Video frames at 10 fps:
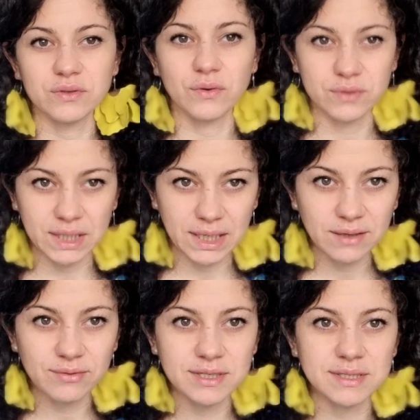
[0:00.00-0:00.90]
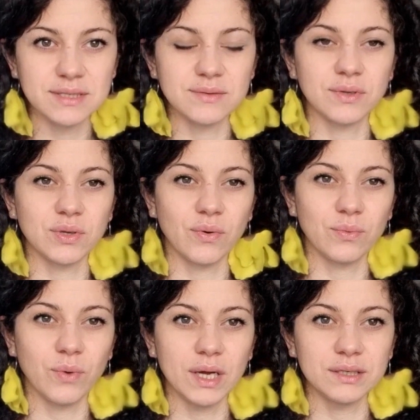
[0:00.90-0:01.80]
or the increases on
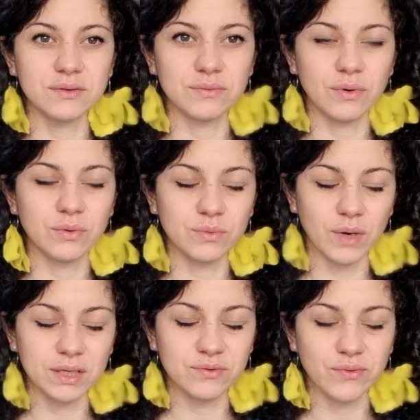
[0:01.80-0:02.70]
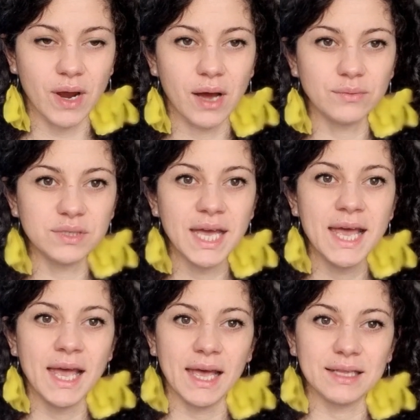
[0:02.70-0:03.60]
one round,
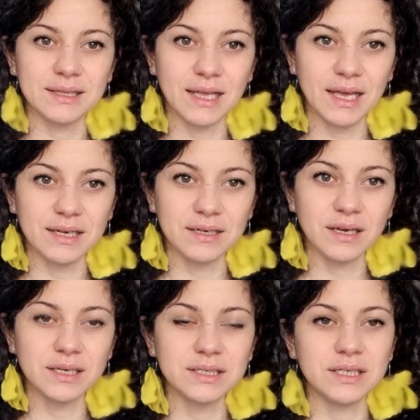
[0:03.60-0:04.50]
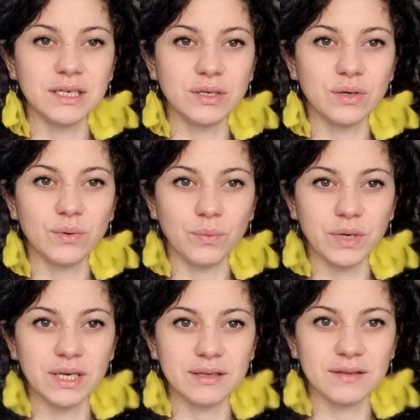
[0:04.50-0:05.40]
and then continue
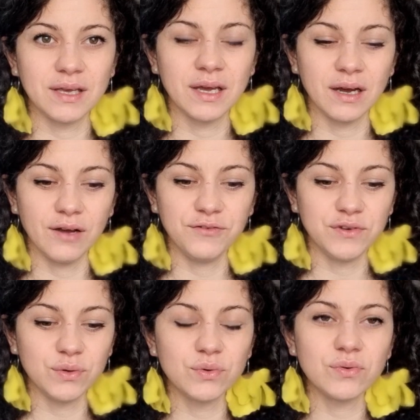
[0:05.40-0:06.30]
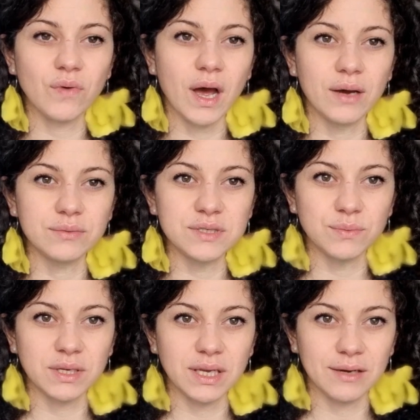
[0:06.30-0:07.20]
with a few rounds
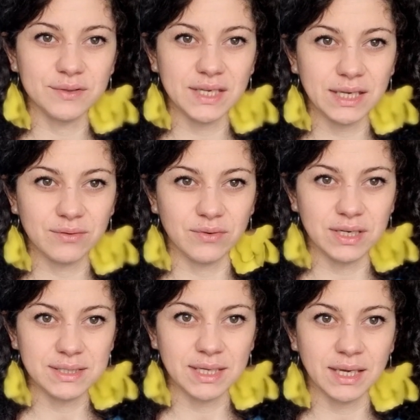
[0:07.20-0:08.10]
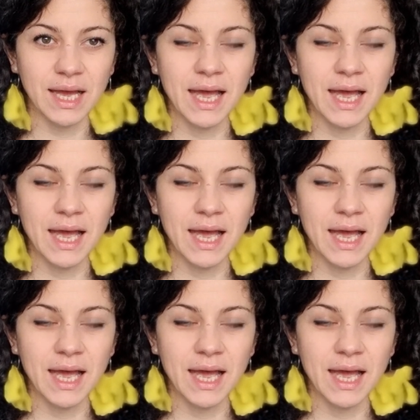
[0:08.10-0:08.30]
without increasing.